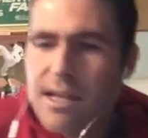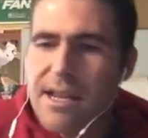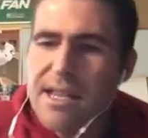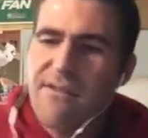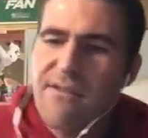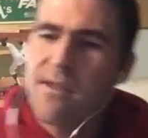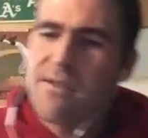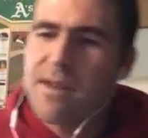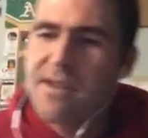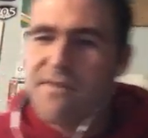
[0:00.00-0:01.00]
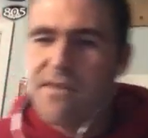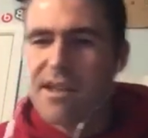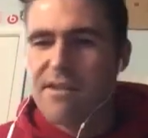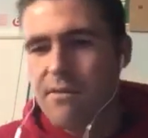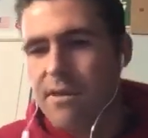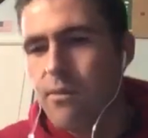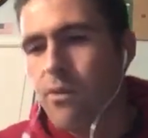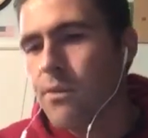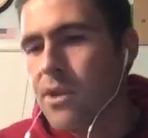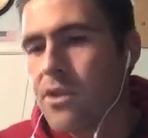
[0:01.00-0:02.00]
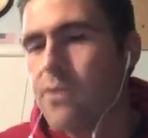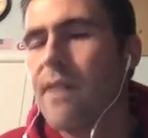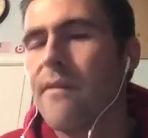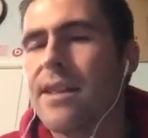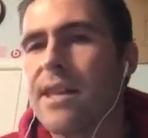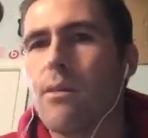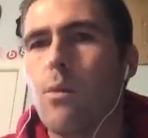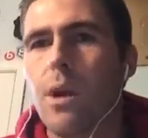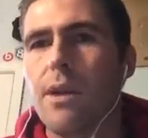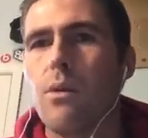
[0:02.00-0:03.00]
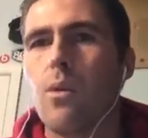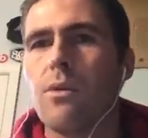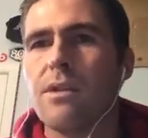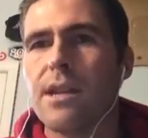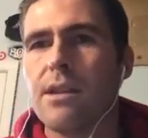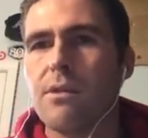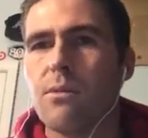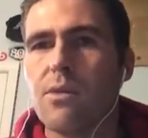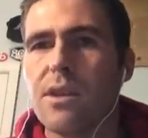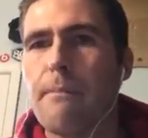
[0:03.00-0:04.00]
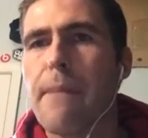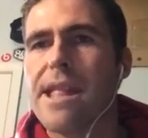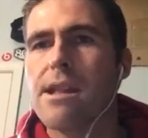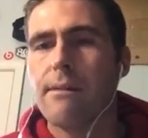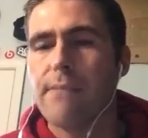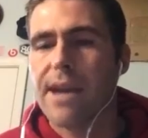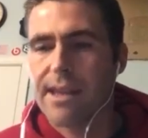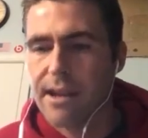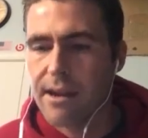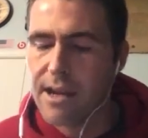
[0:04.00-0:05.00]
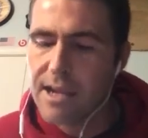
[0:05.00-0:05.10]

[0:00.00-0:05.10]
of different ones, but I just feel like it's really important when you do have like that one horse that you can really depend on back there.